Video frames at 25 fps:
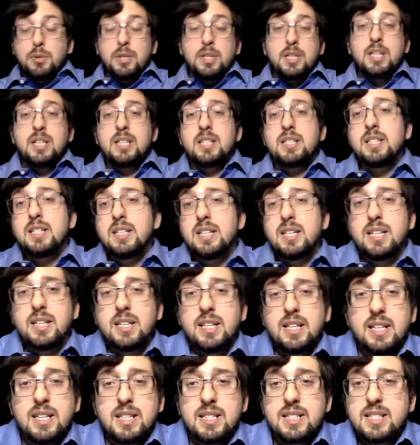really,
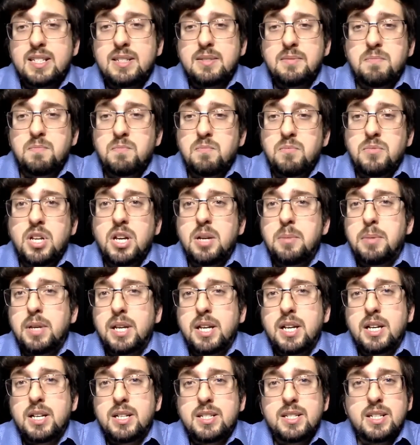it's not
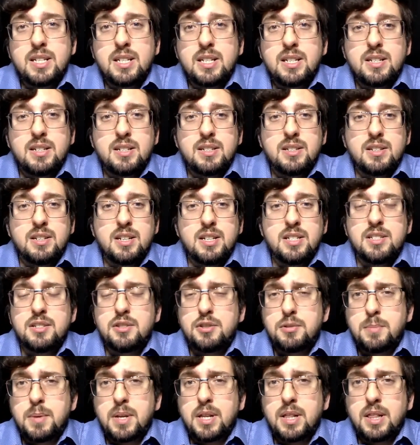because it
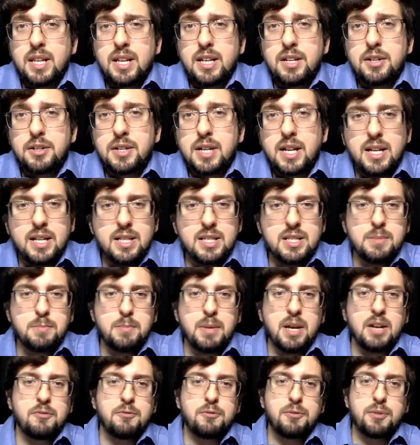doesn't smell leather that it's
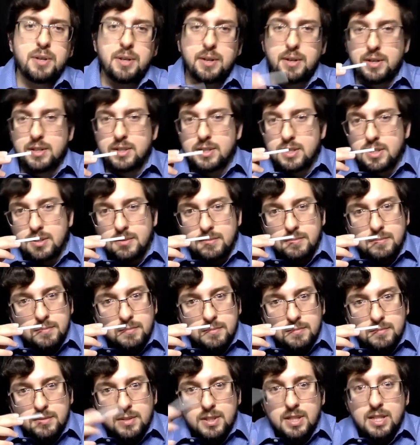bad fragrance.
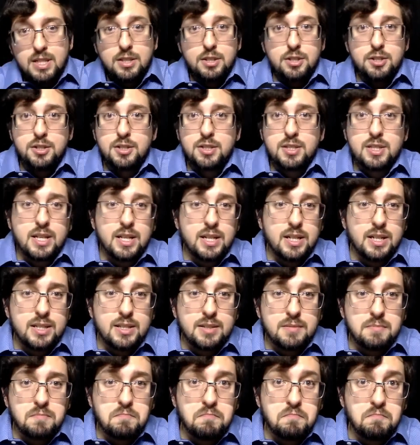It's just that
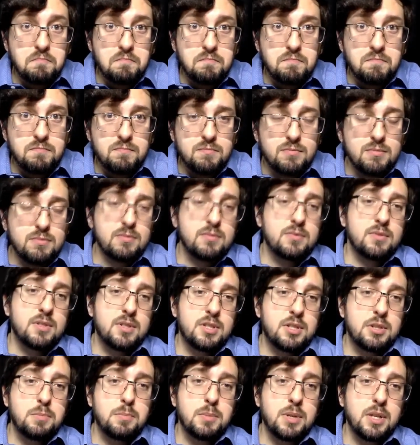
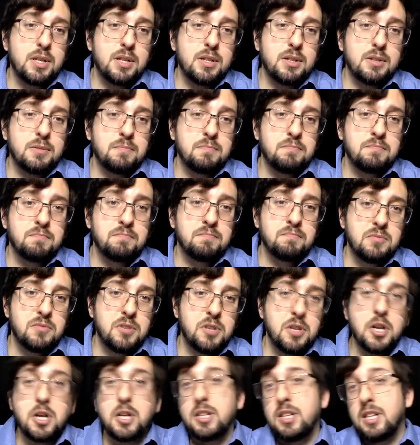it smell
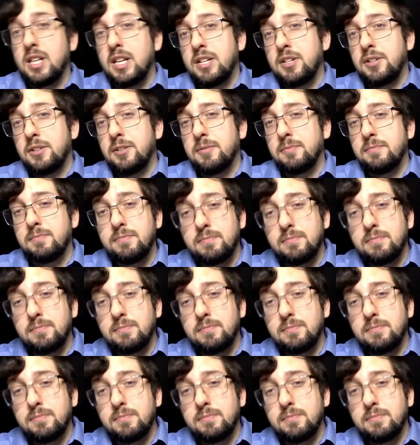nut leather.